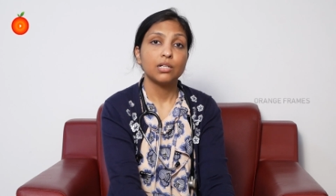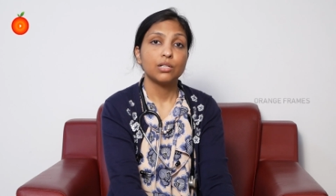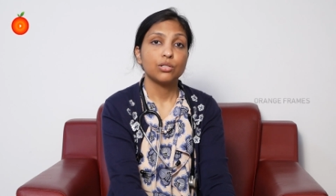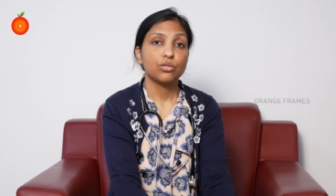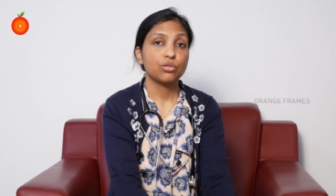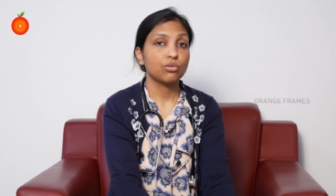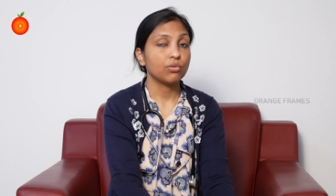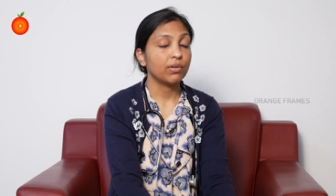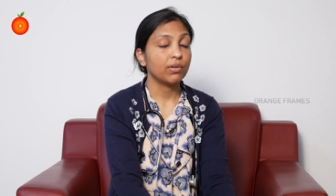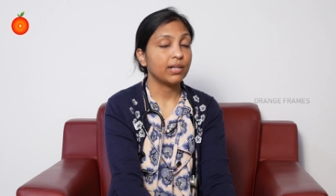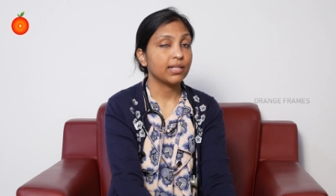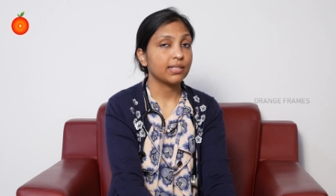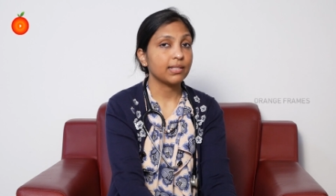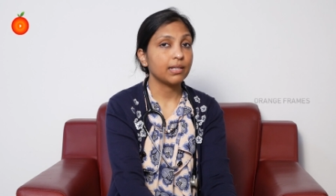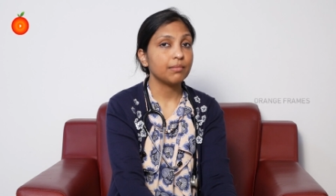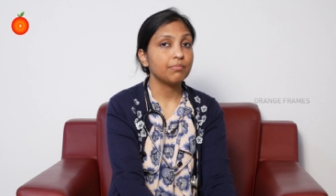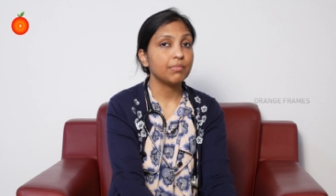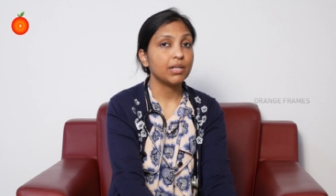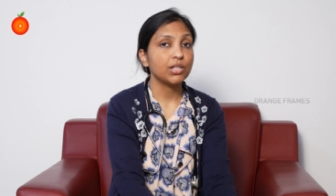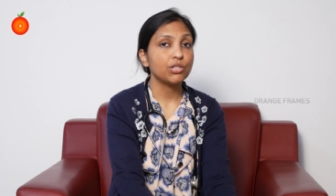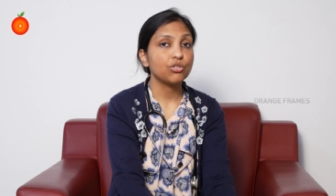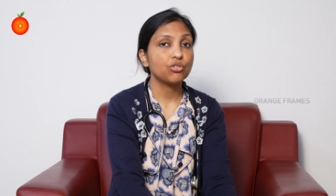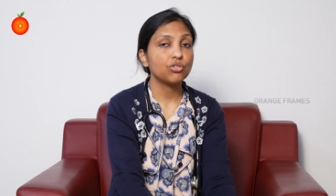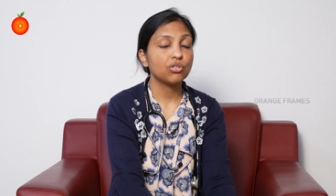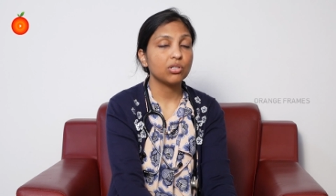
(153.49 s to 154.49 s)
So as I
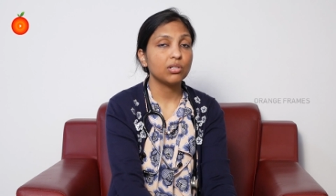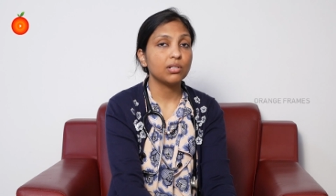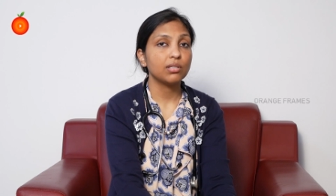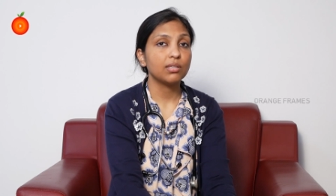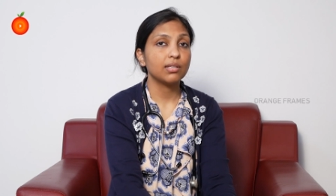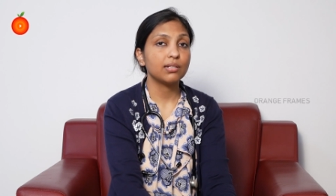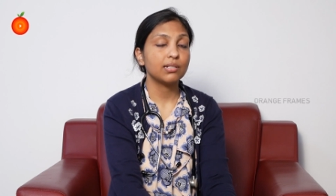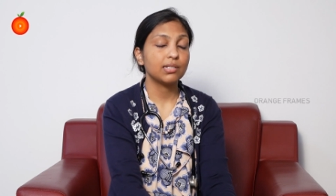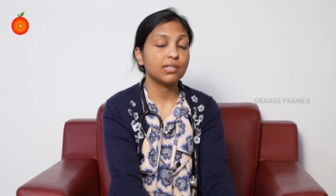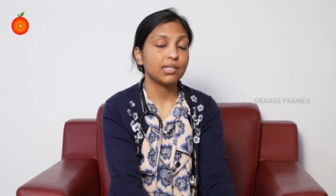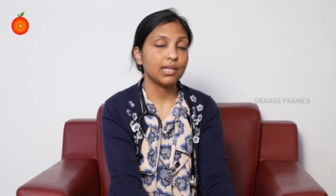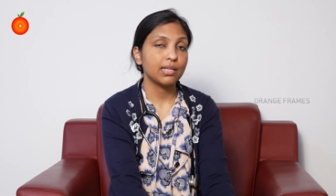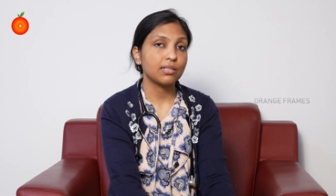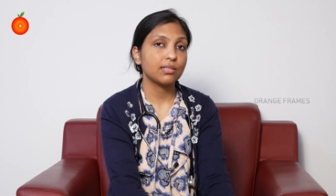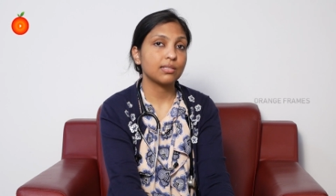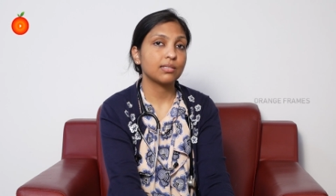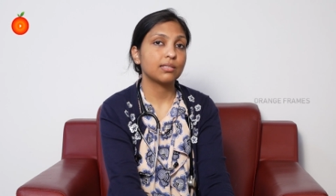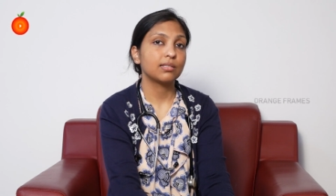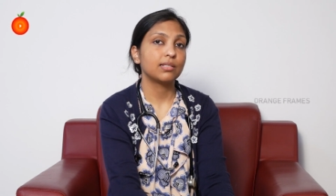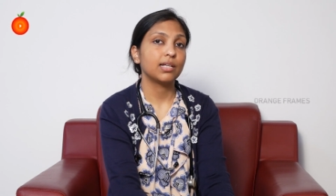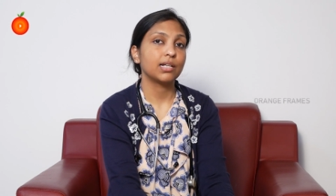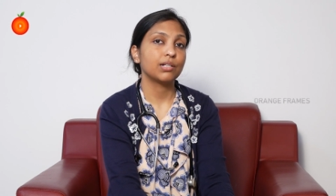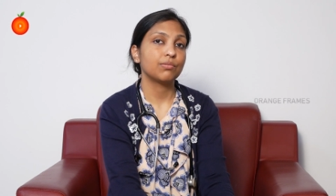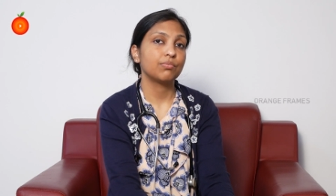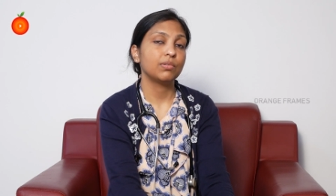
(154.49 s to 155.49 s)
mentioned, the tests
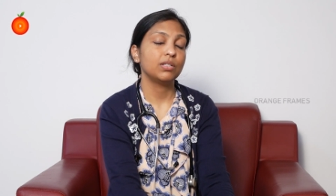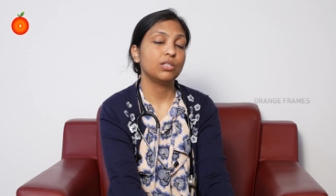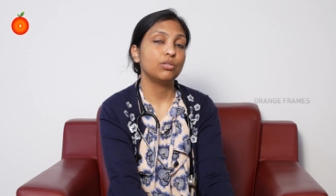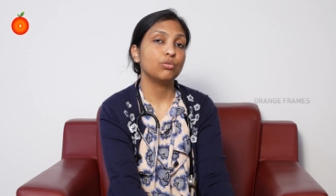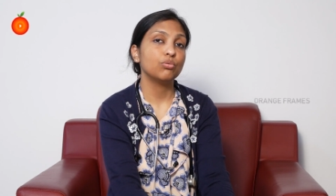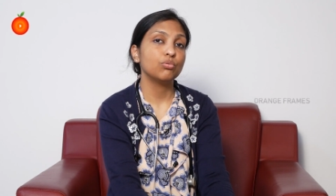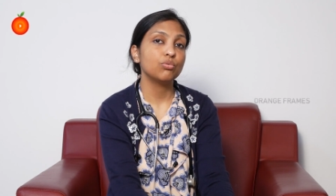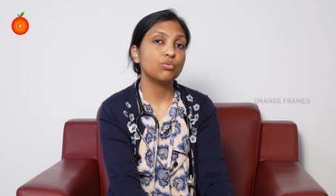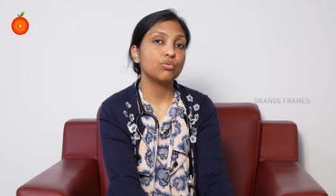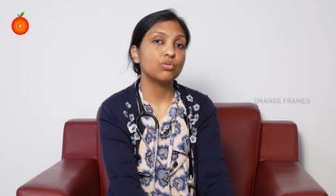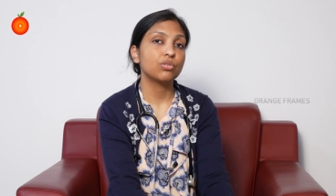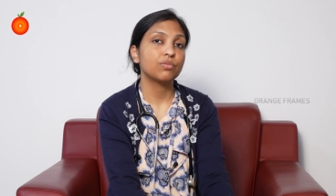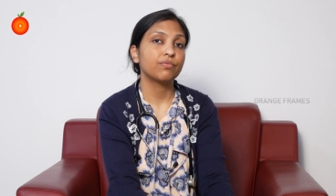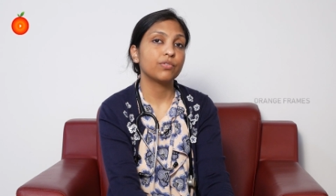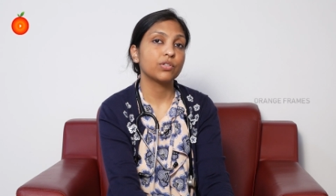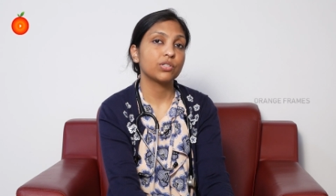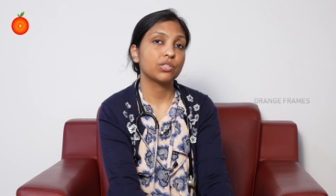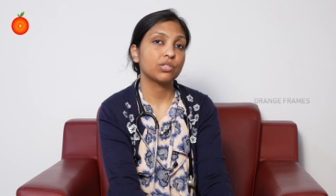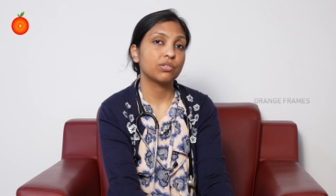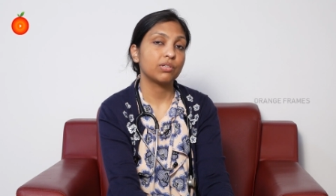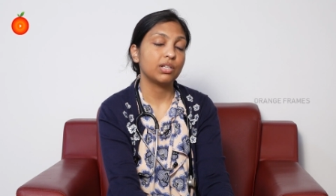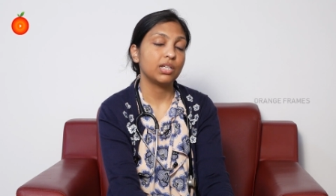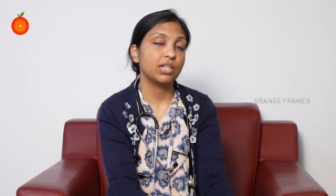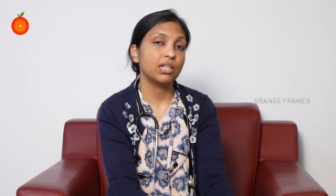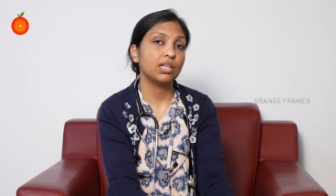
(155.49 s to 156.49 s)
that we use for
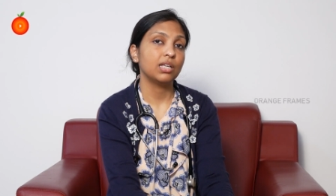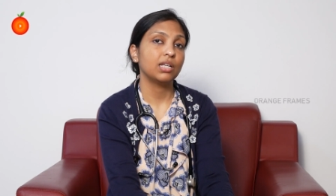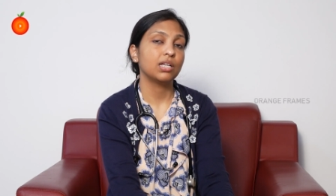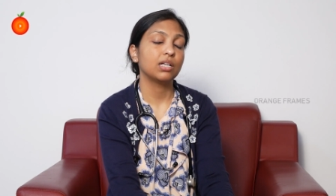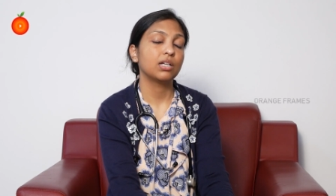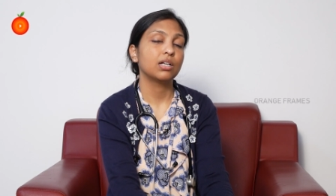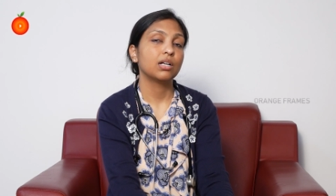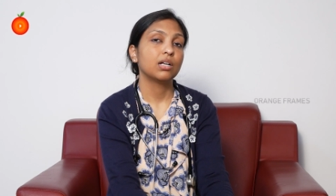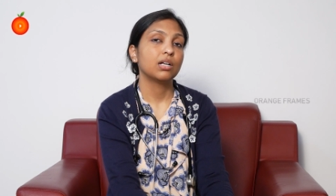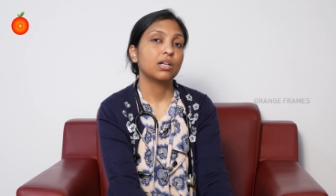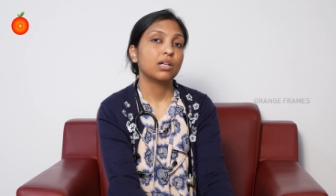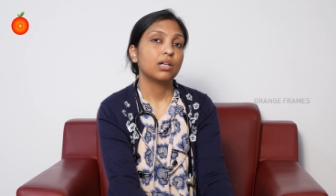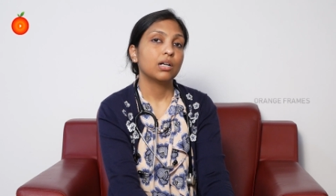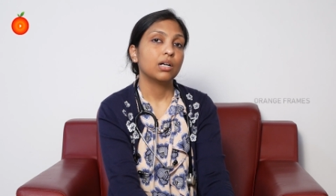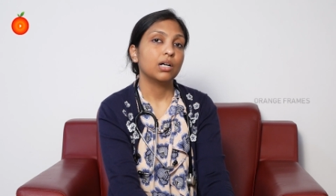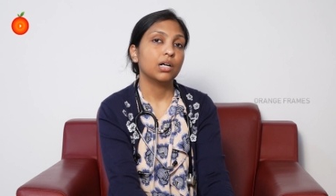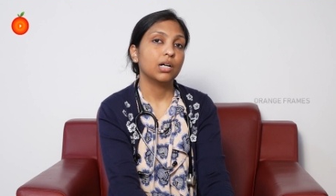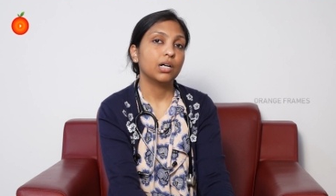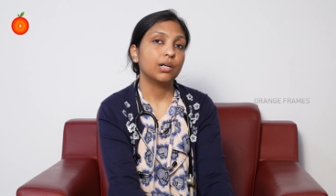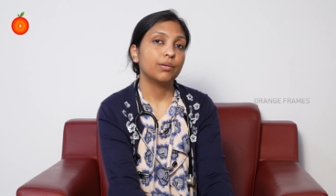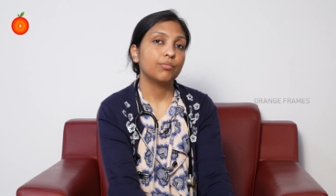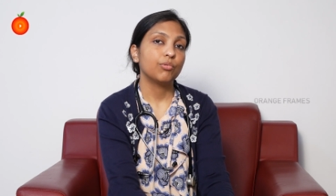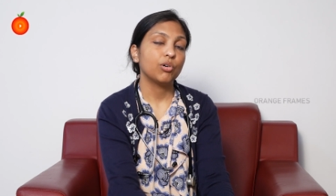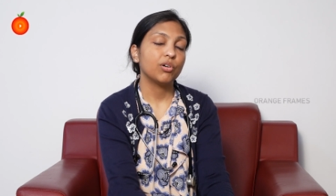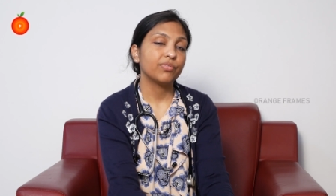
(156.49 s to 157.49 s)
screening
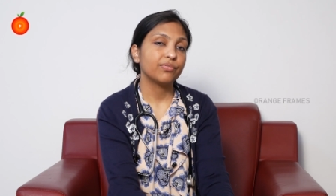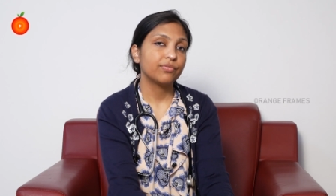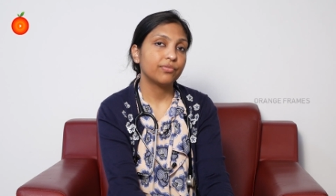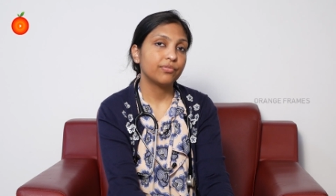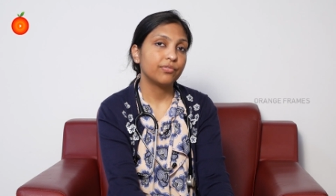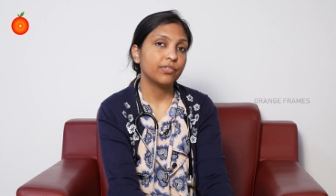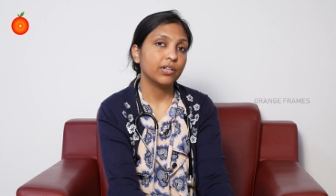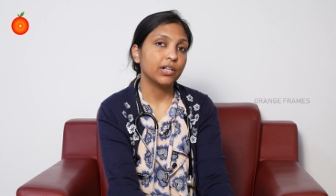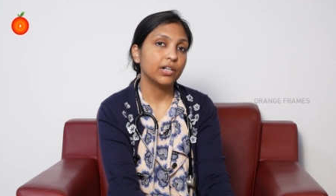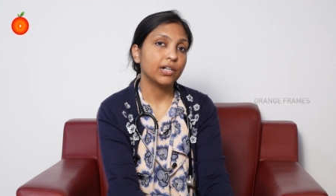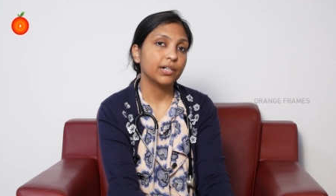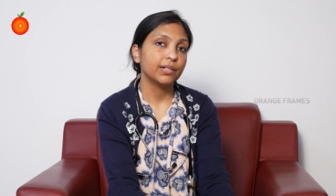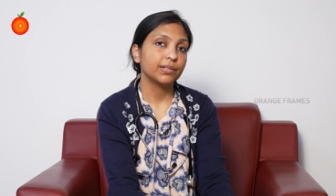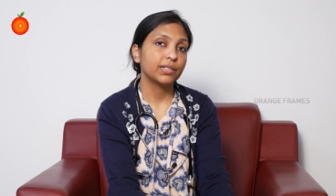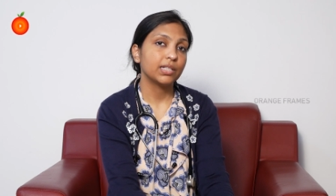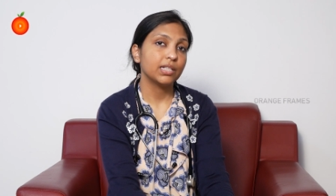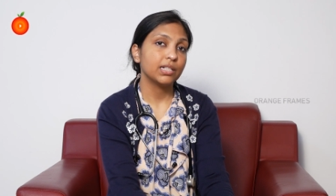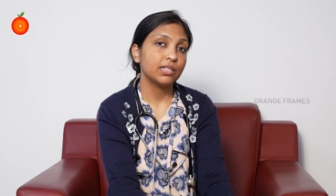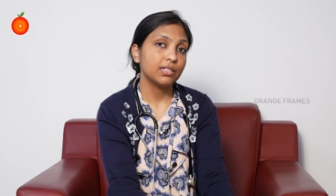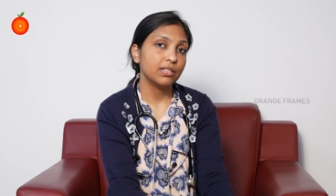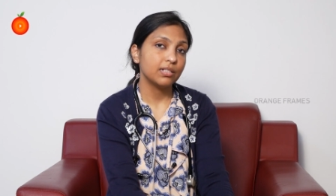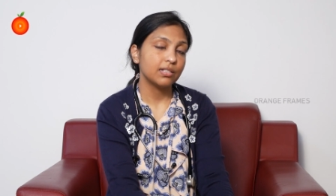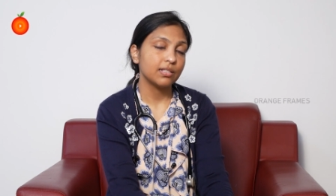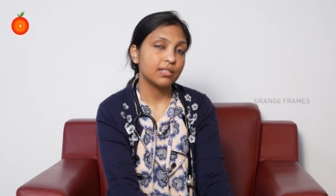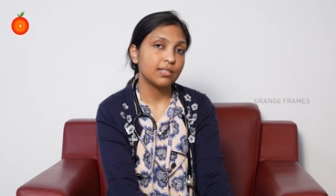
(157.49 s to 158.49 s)
of
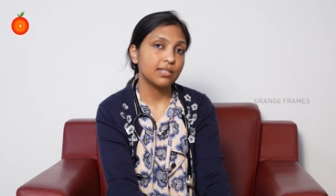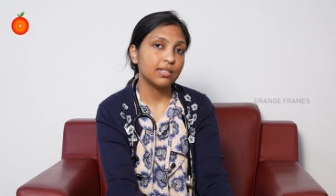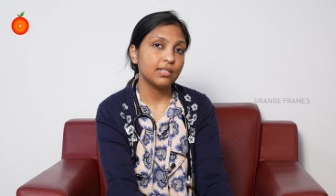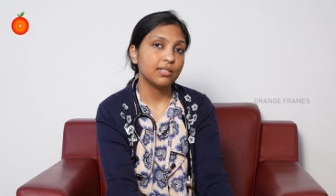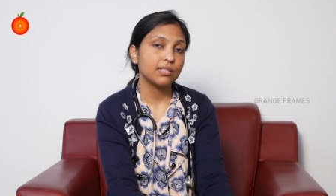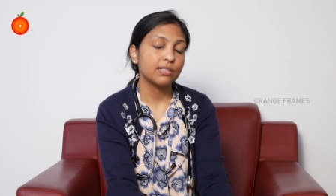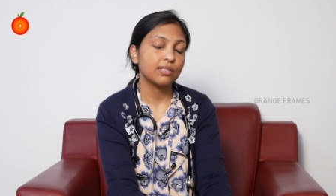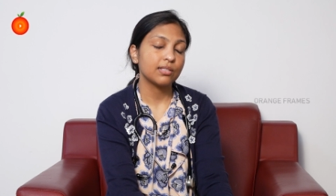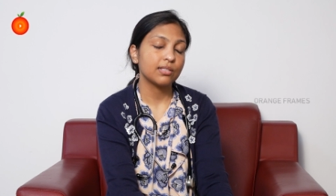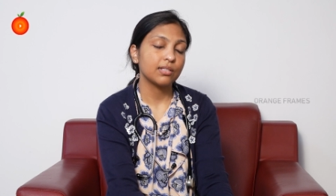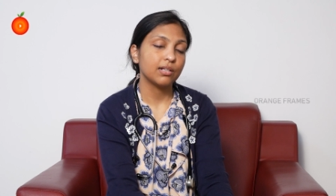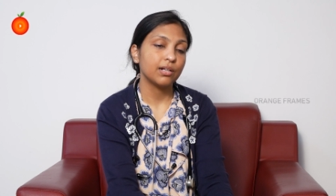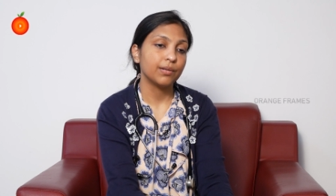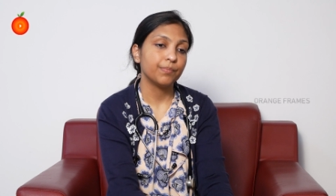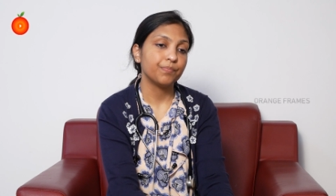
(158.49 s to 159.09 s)
kidney disease,